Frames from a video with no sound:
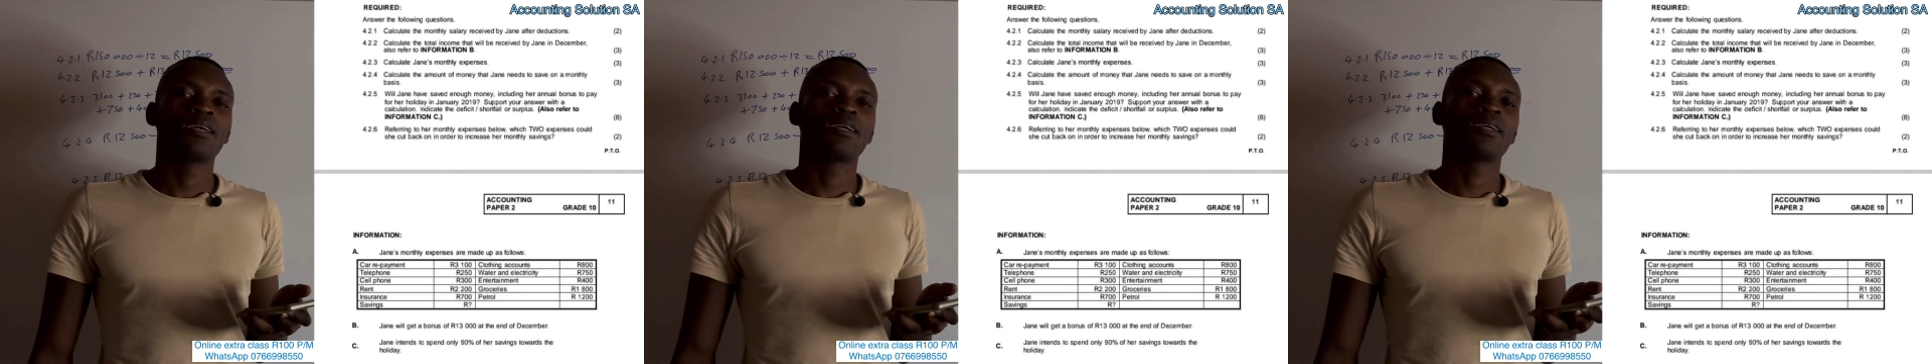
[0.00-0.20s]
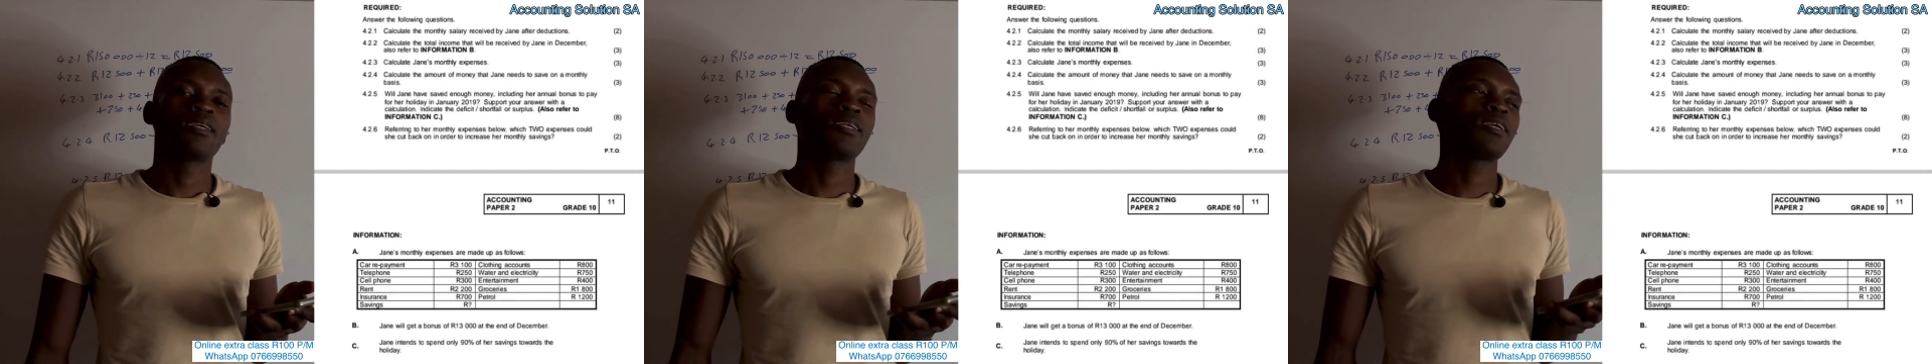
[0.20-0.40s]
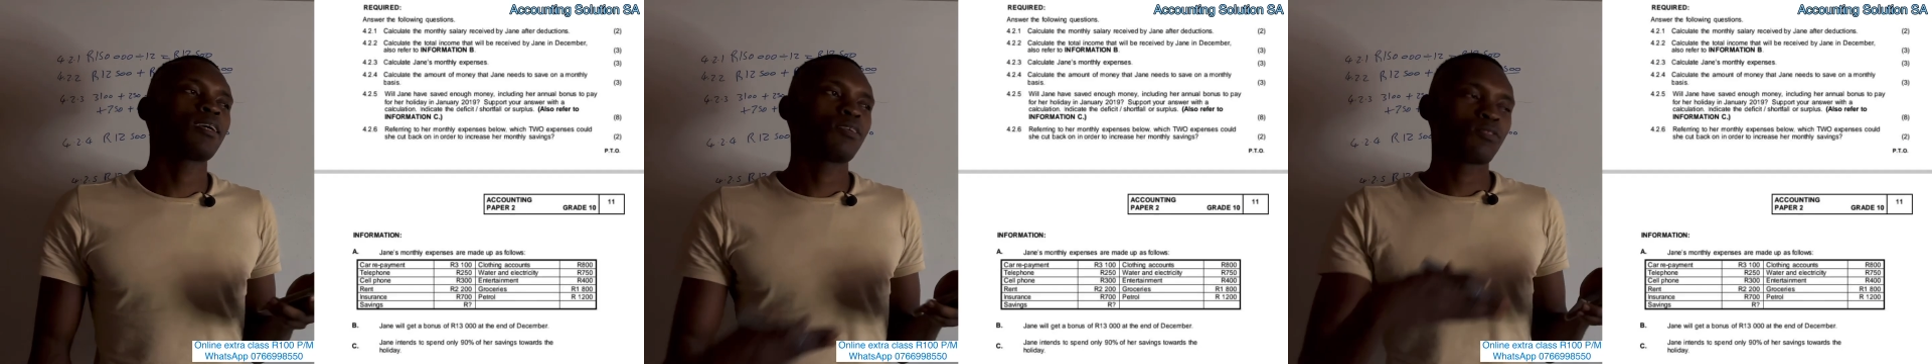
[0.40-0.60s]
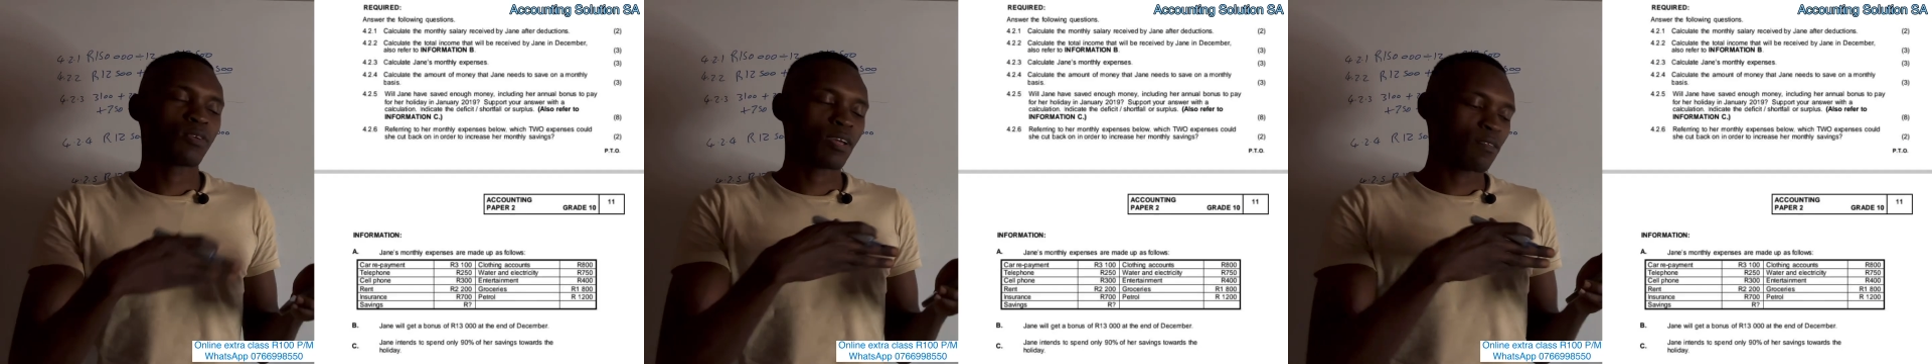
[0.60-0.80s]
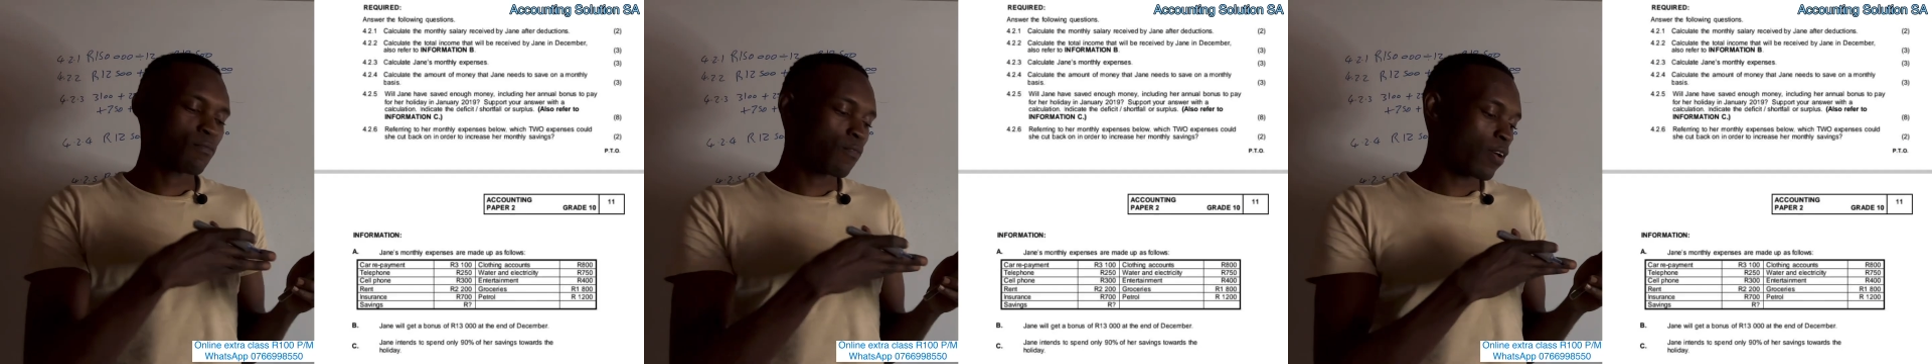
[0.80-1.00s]
here you
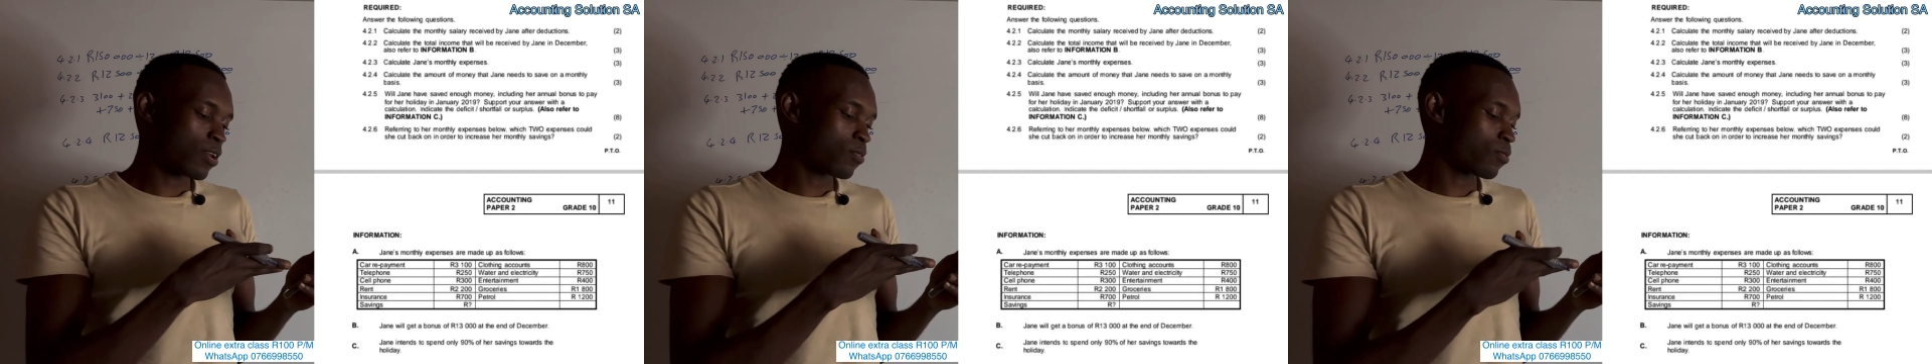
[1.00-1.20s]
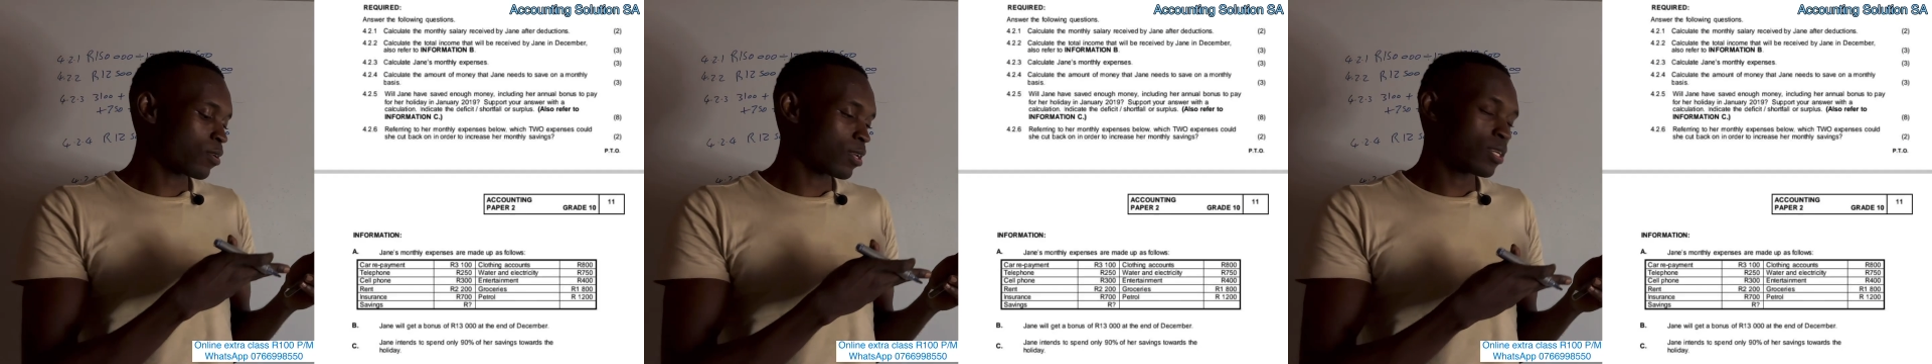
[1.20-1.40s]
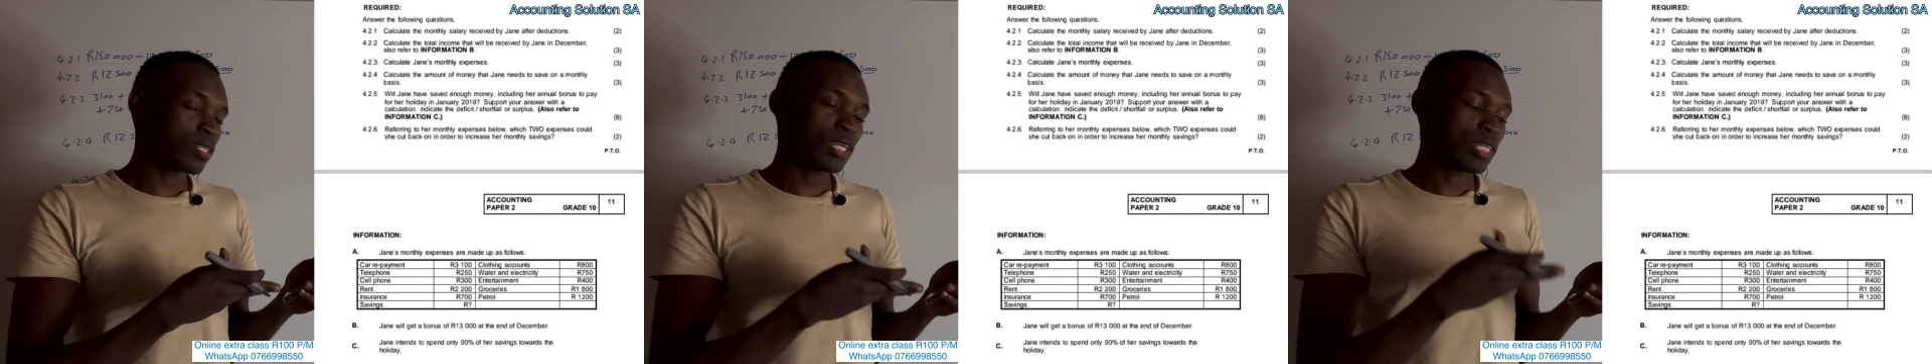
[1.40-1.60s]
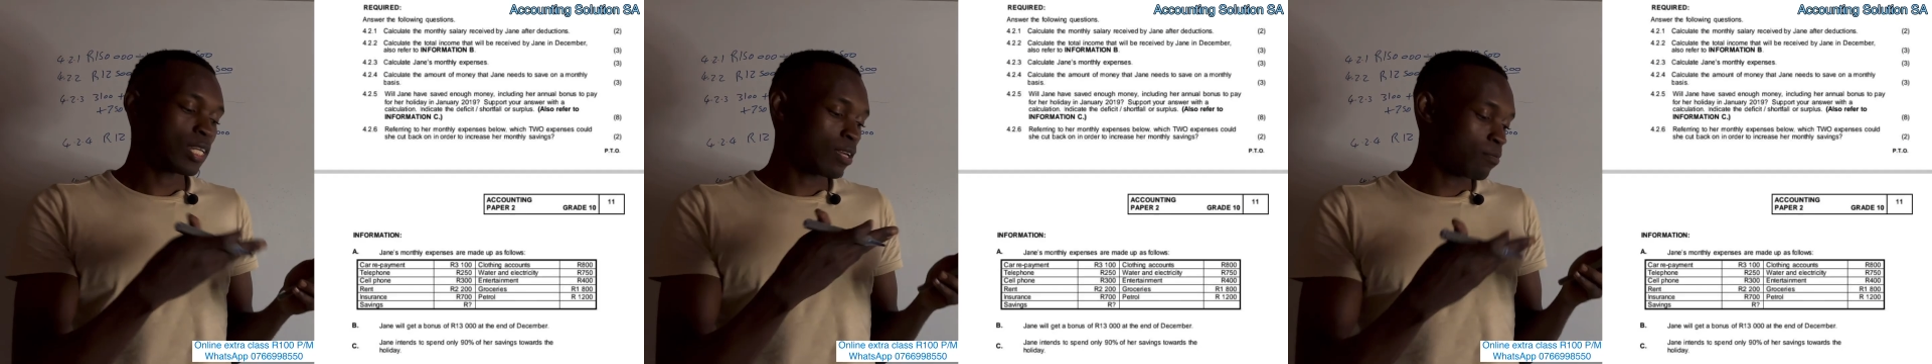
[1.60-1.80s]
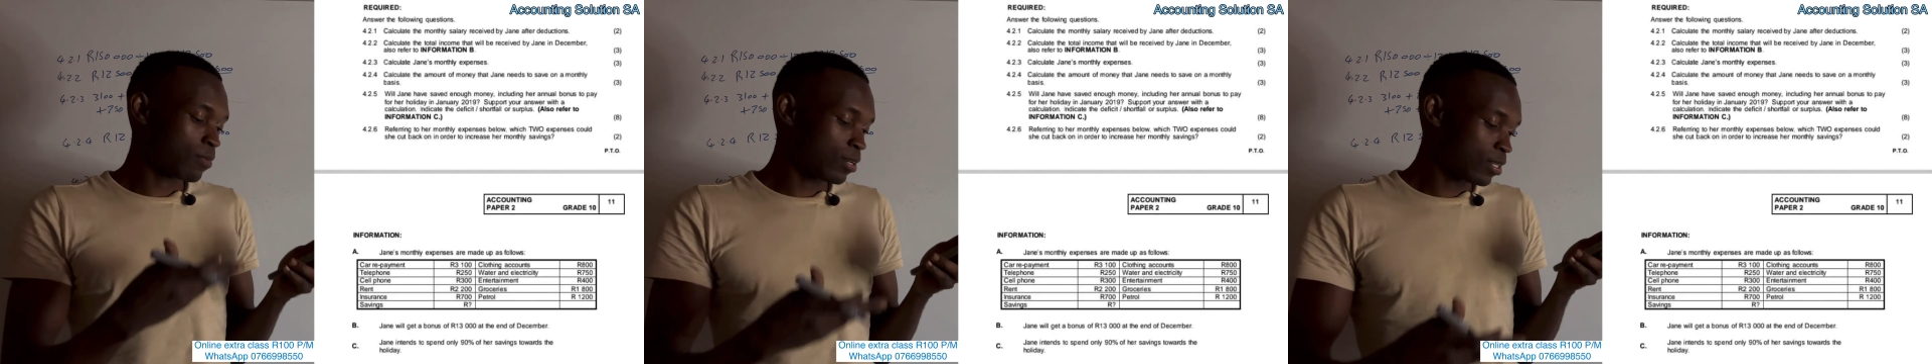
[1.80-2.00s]
can find your
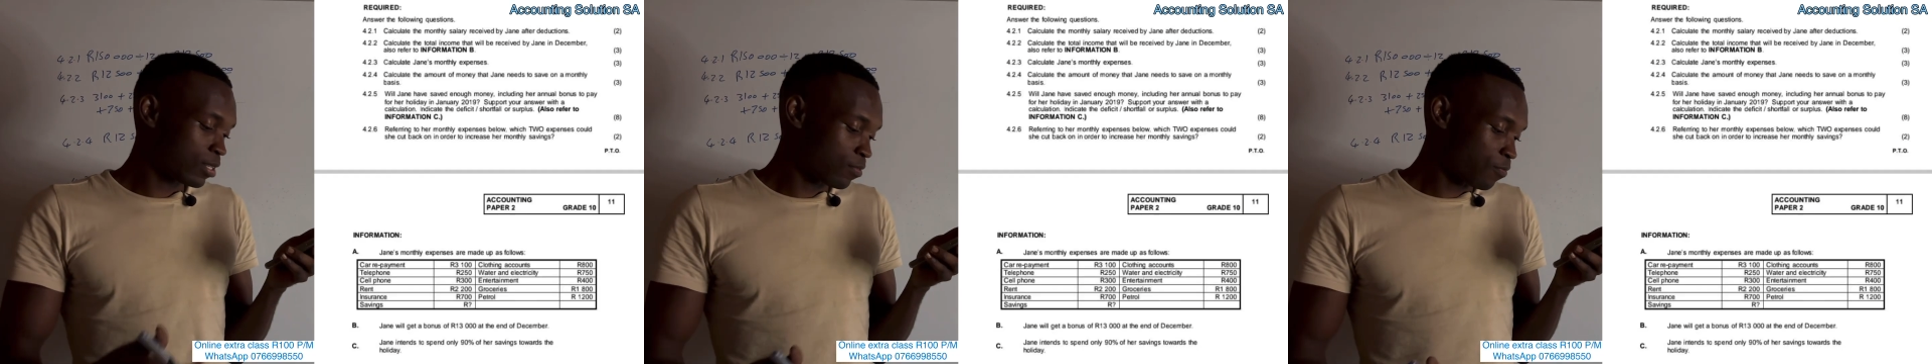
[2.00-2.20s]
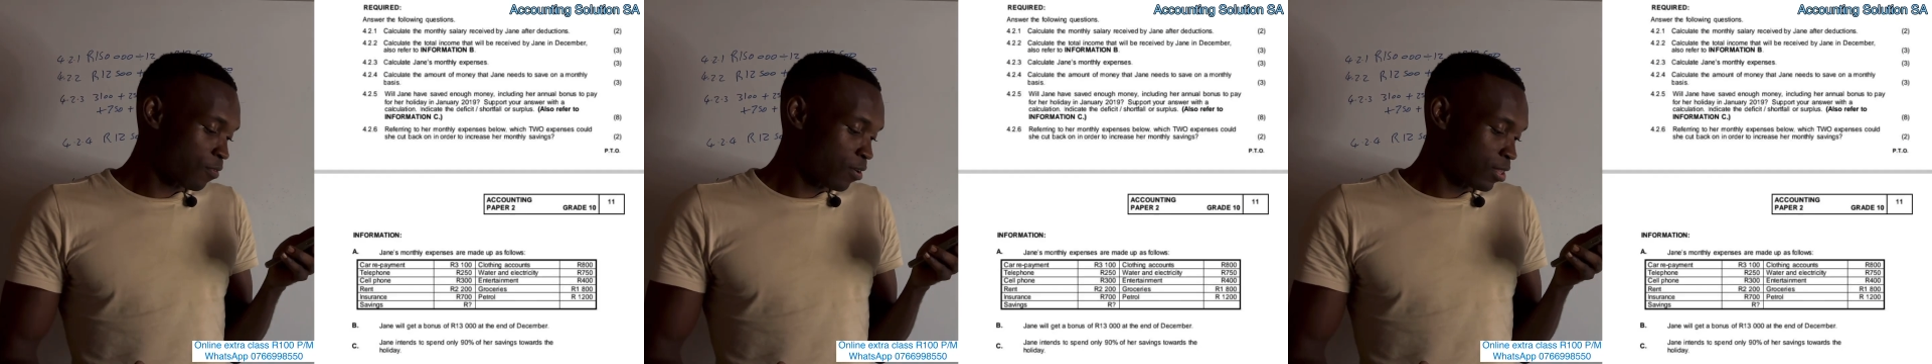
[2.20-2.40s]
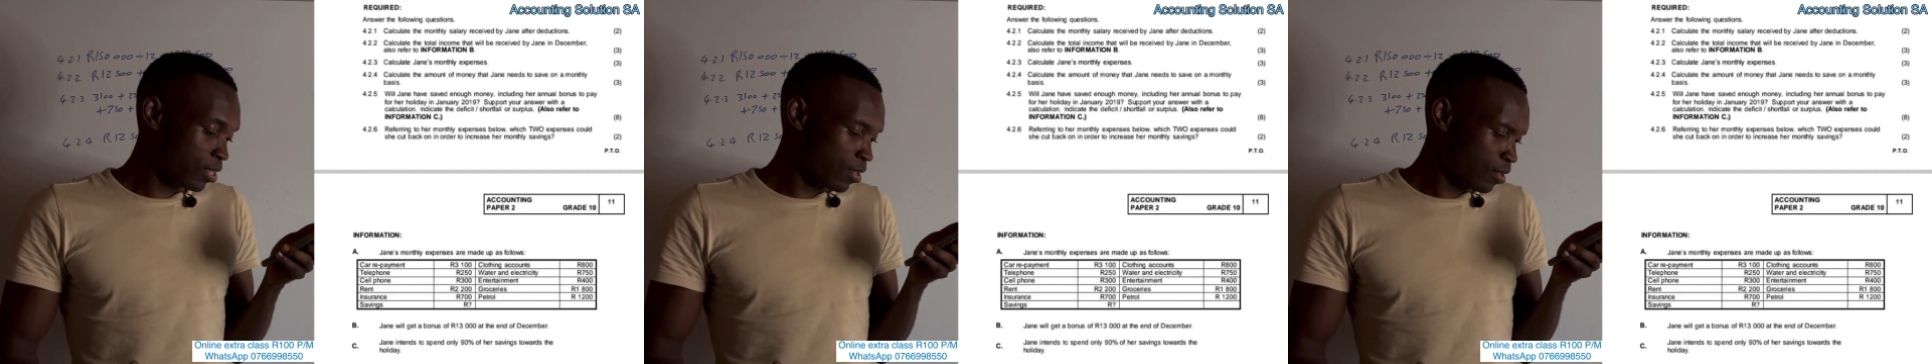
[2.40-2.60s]
entertainments for